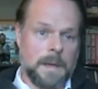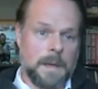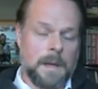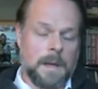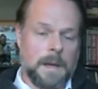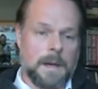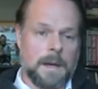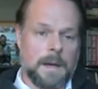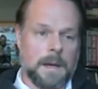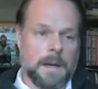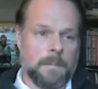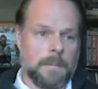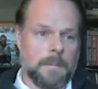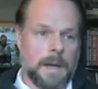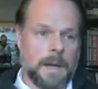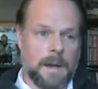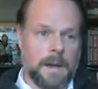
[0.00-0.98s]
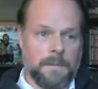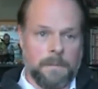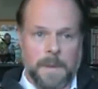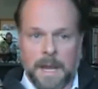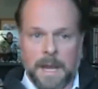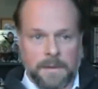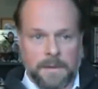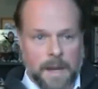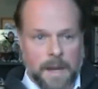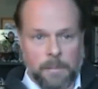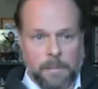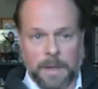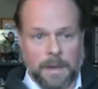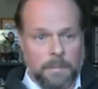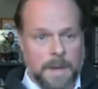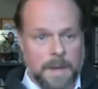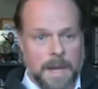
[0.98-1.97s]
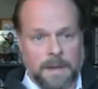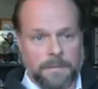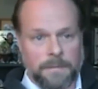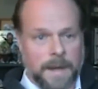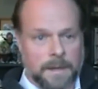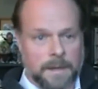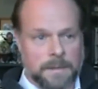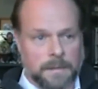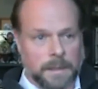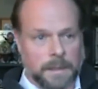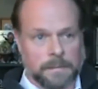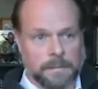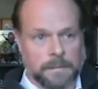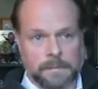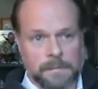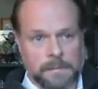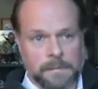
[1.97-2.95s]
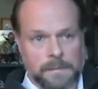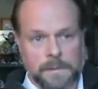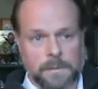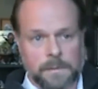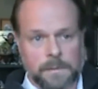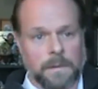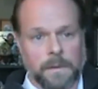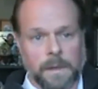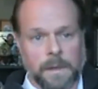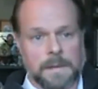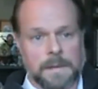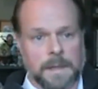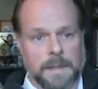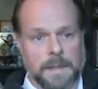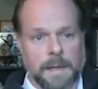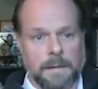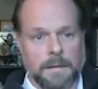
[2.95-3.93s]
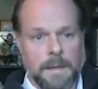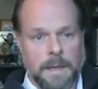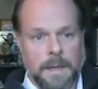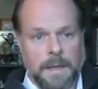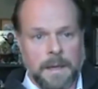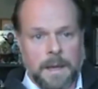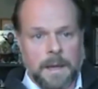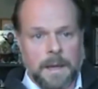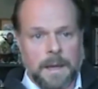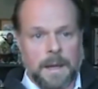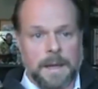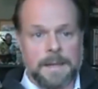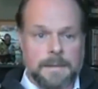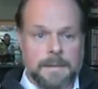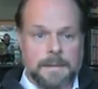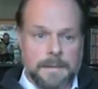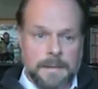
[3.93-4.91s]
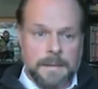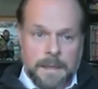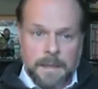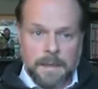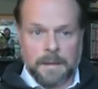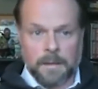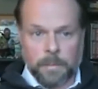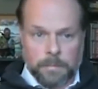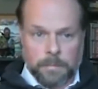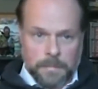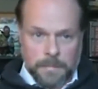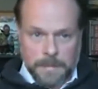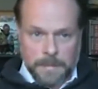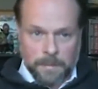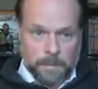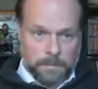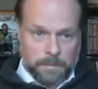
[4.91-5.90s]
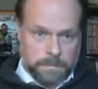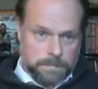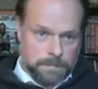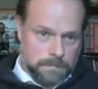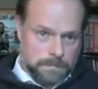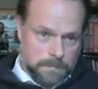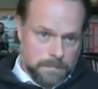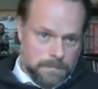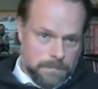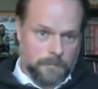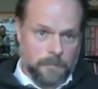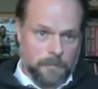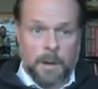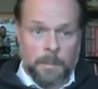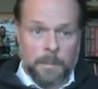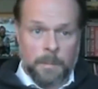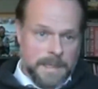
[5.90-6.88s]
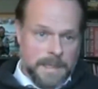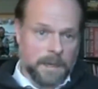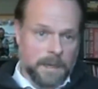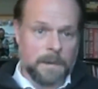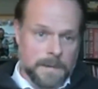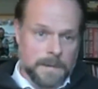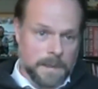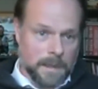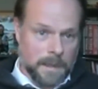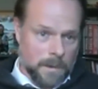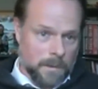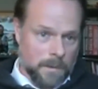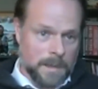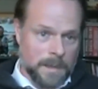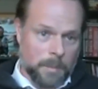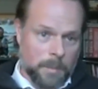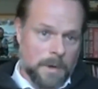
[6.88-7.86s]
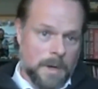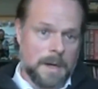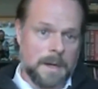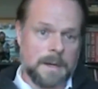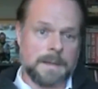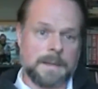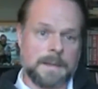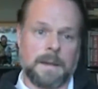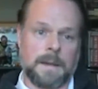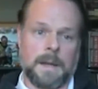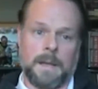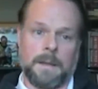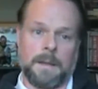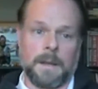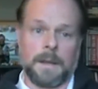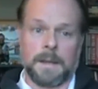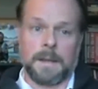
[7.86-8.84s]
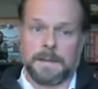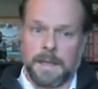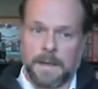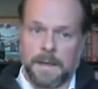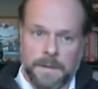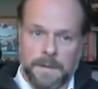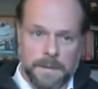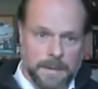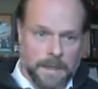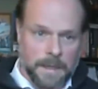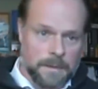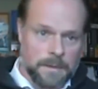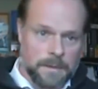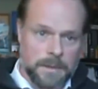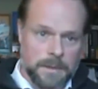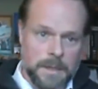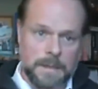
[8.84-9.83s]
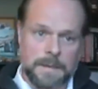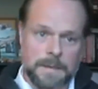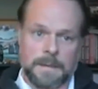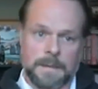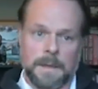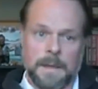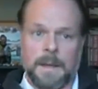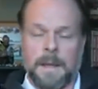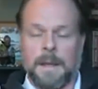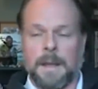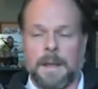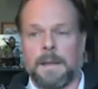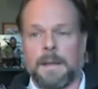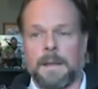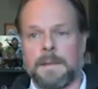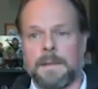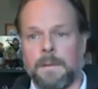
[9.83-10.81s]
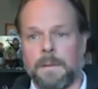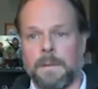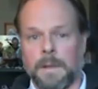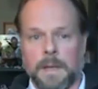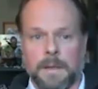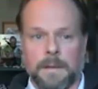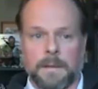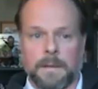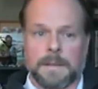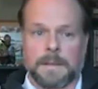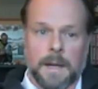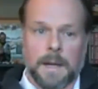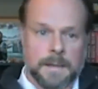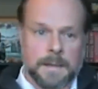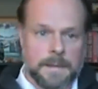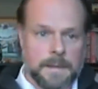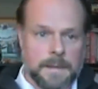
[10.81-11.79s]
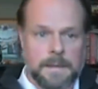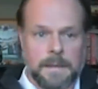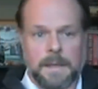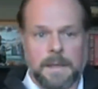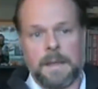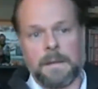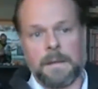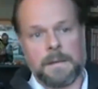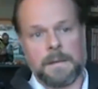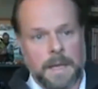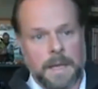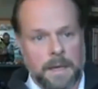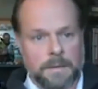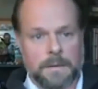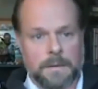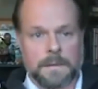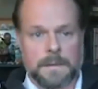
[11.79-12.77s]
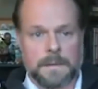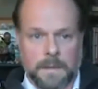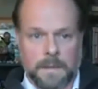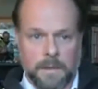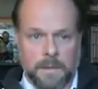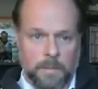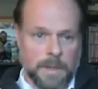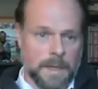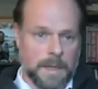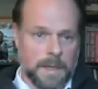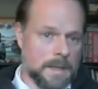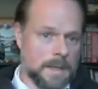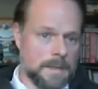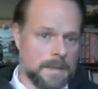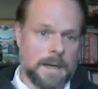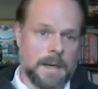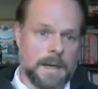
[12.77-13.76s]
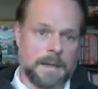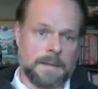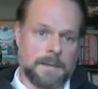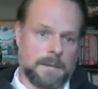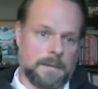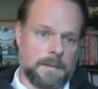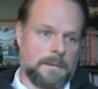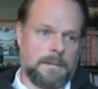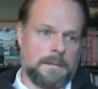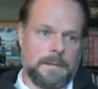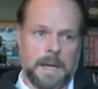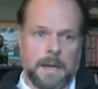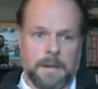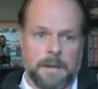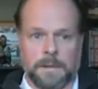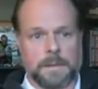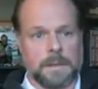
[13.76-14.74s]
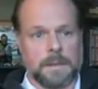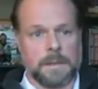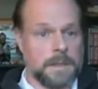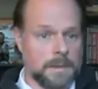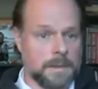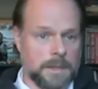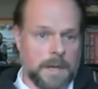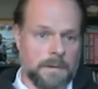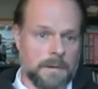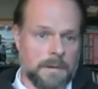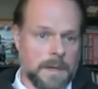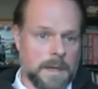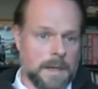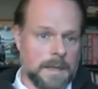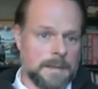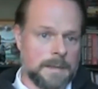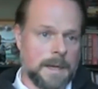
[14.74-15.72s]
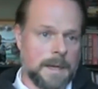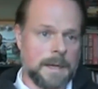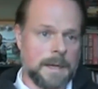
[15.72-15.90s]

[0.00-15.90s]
I've been in manufacturing 12 years now. I see the raw materials that go into products. I look at safety data sheets to look at their toxicity, their dangers to human contact, dangers to just general contact.